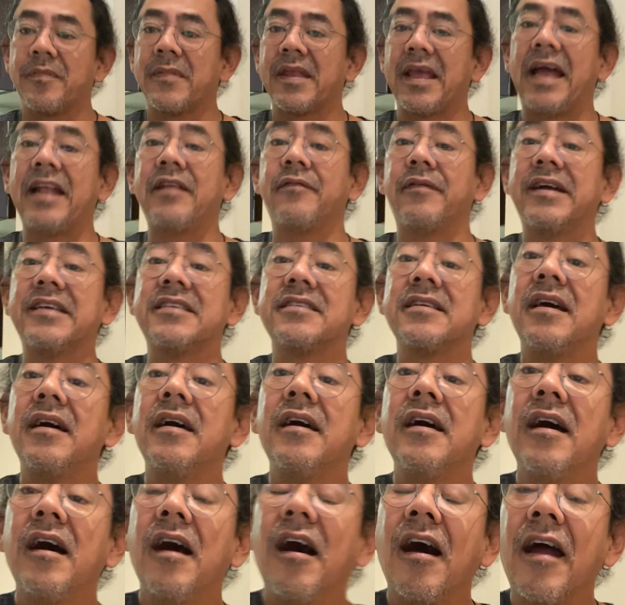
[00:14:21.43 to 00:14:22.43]
Anyways,
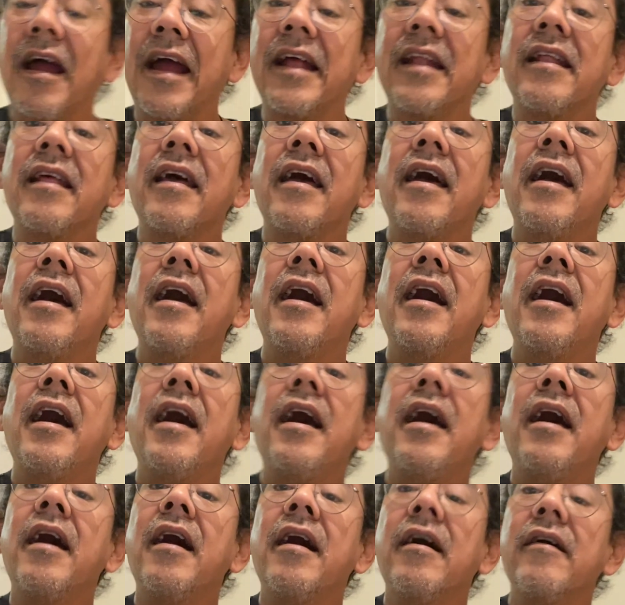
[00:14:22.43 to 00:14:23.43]
all right,
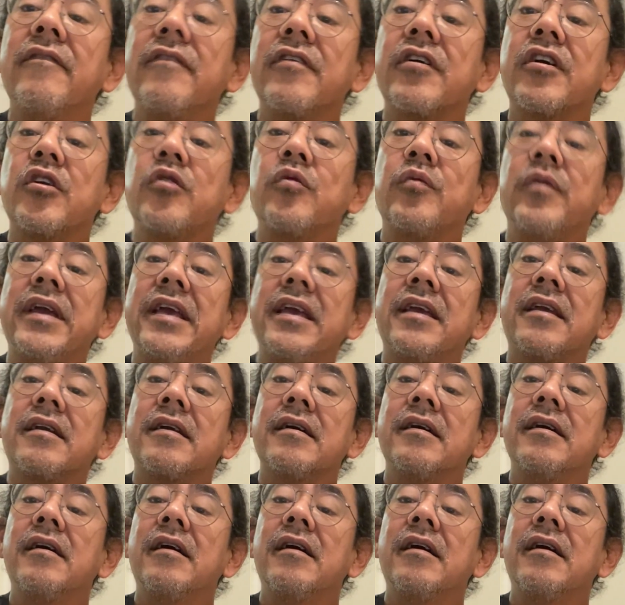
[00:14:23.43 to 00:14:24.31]
have a good week.